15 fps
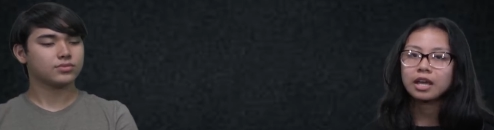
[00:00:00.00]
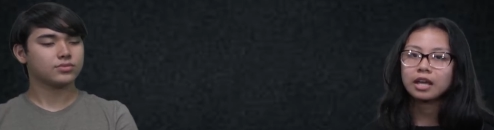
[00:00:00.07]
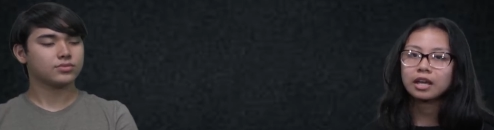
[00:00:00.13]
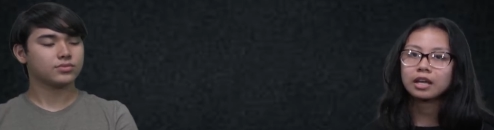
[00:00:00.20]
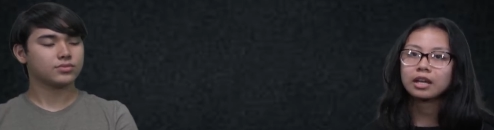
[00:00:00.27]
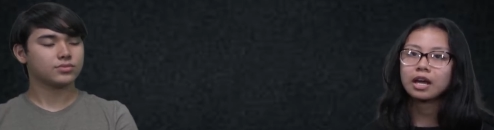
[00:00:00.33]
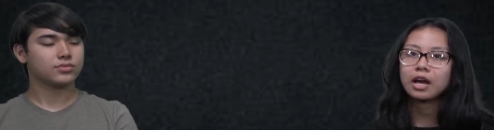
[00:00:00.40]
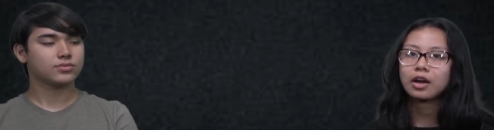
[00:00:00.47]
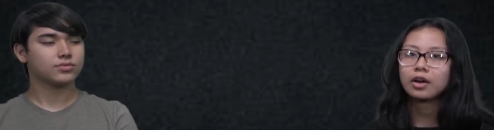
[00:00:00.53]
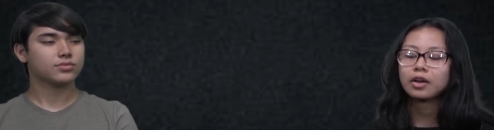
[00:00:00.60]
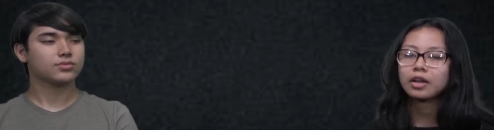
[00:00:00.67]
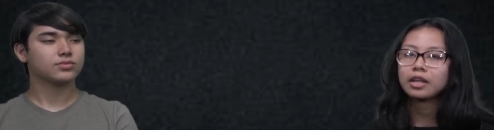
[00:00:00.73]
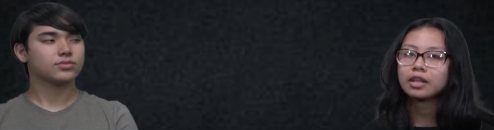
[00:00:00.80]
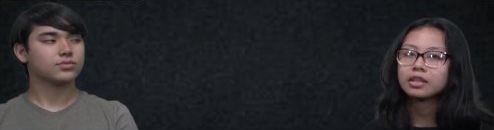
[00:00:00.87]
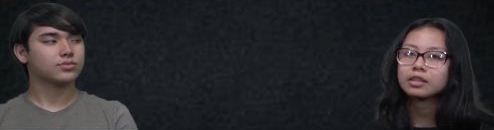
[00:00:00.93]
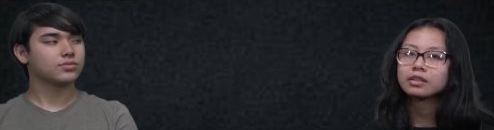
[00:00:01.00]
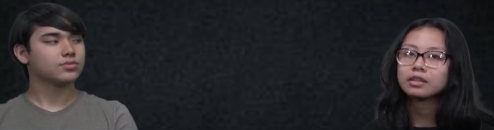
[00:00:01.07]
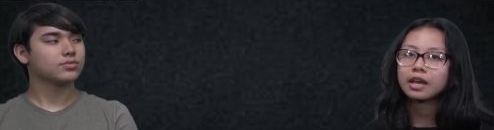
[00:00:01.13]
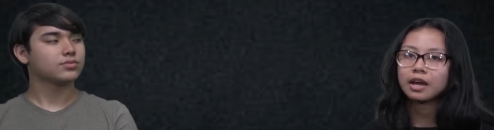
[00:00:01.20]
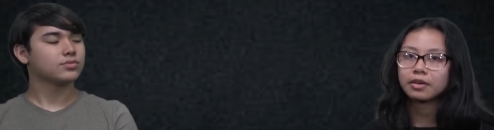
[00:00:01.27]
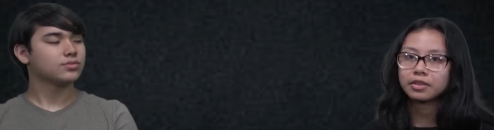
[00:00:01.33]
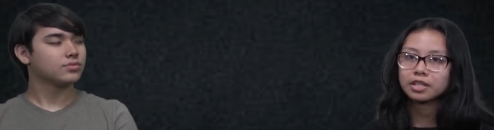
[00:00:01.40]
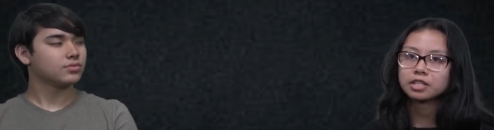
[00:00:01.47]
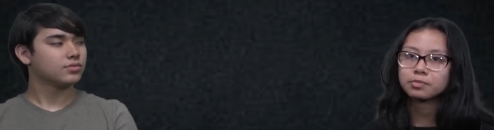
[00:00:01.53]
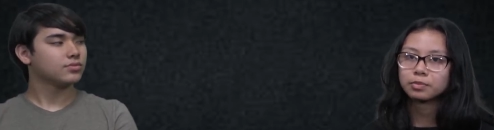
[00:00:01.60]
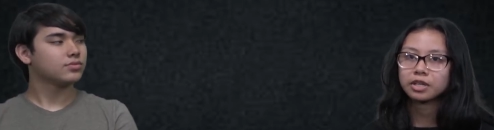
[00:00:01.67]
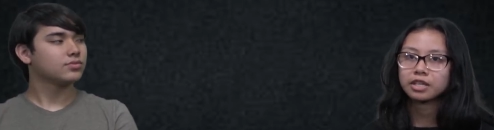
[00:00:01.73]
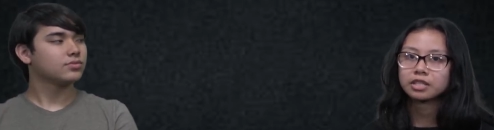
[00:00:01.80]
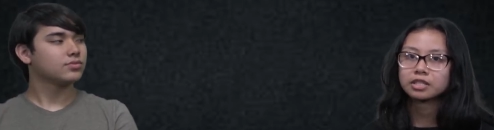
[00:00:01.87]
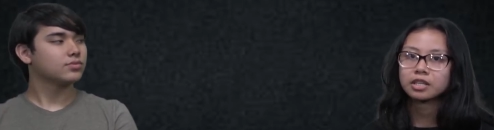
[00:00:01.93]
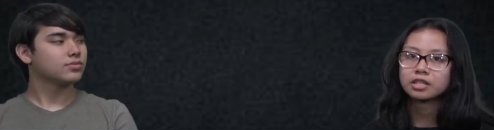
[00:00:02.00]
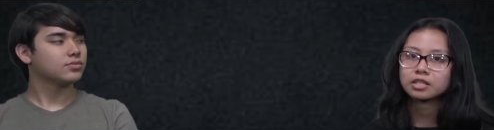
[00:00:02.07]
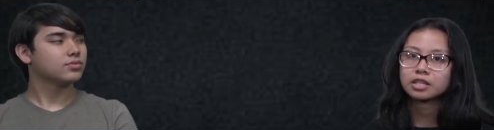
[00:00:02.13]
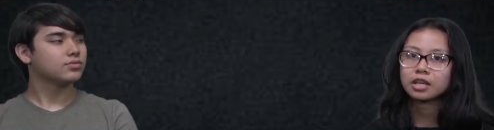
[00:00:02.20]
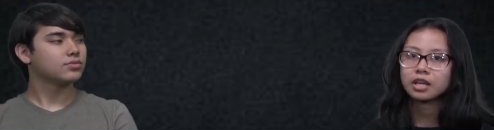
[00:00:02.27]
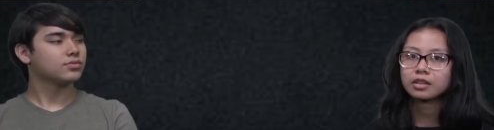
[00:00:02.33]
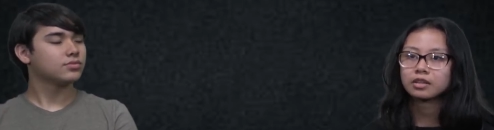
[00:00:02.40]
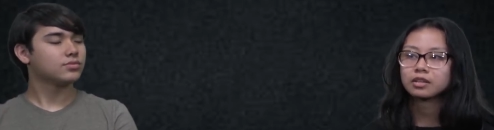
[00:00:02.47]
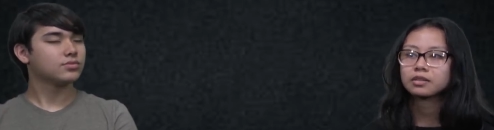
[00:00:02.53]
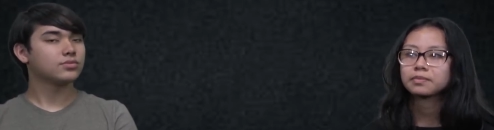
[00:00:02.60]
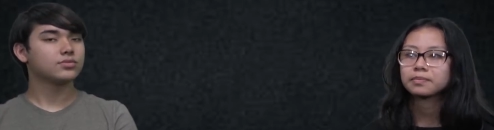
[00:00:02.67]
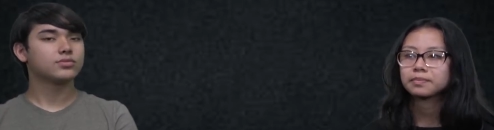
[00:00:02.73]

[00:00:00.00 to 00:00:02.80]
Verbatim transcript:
Speaker 1: and how and how this brings us together.